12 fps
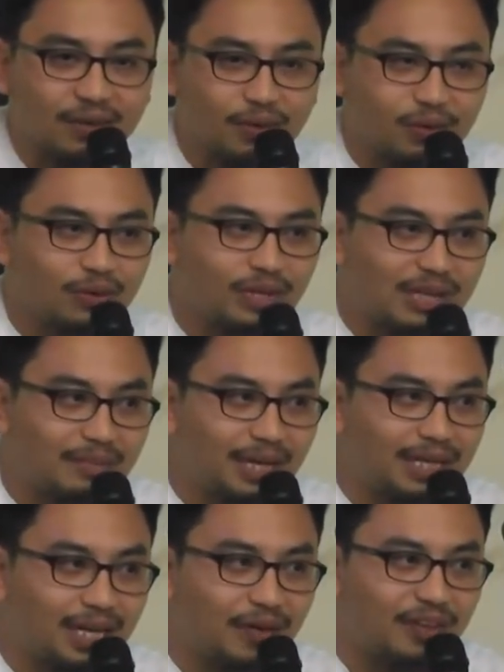Although
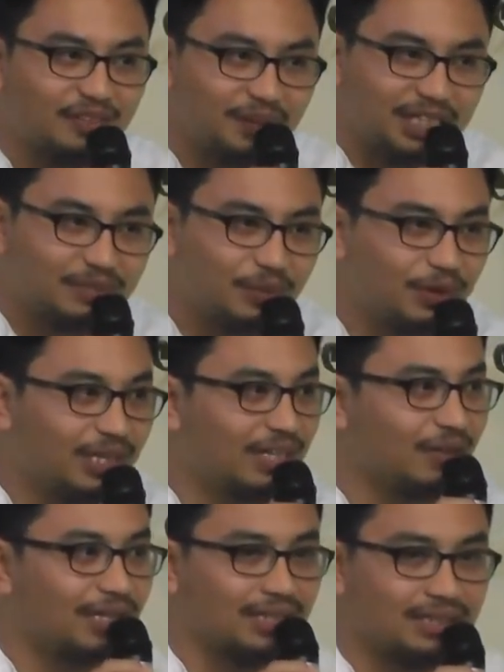Iman now is much more than
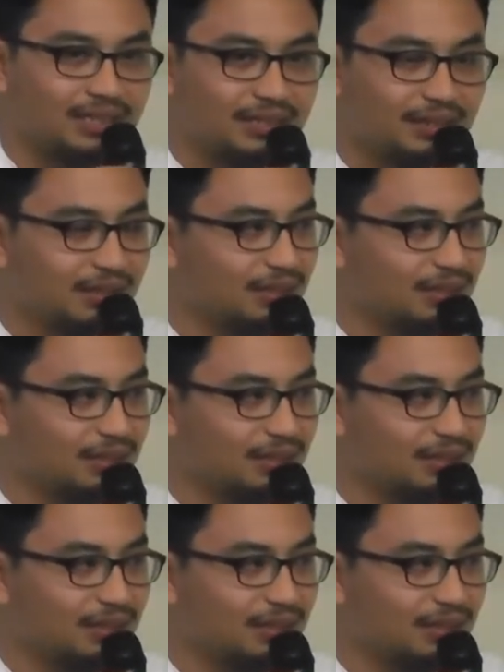knowledge.